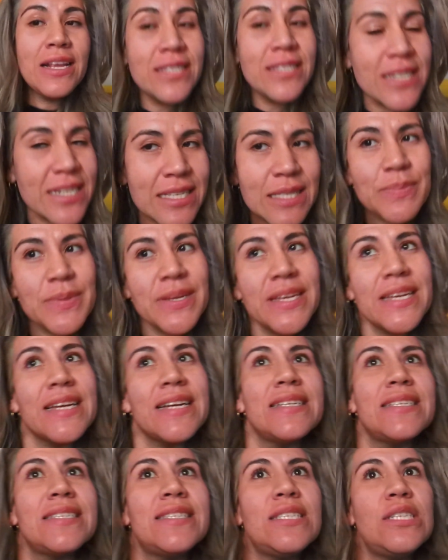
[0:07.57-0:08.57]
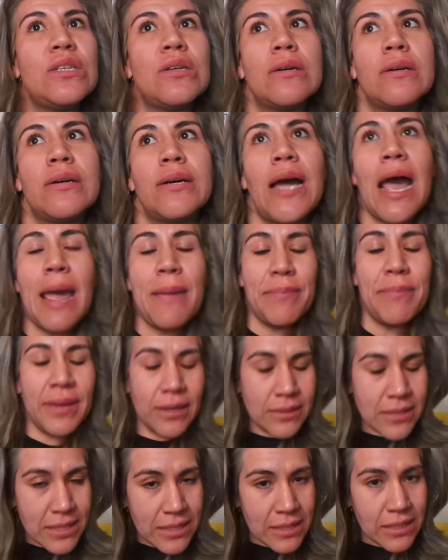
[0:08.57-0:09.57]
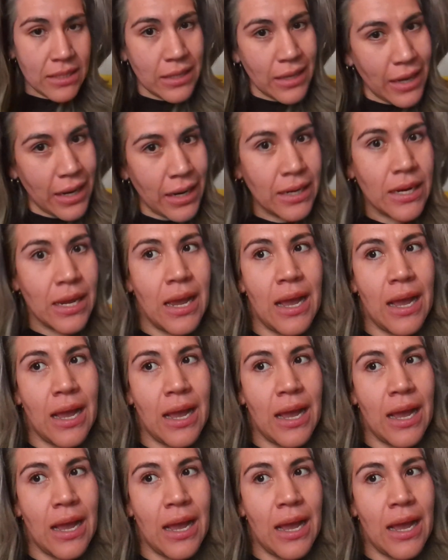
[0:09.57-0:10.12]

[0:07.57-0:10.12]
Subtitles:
just because I've been seeing it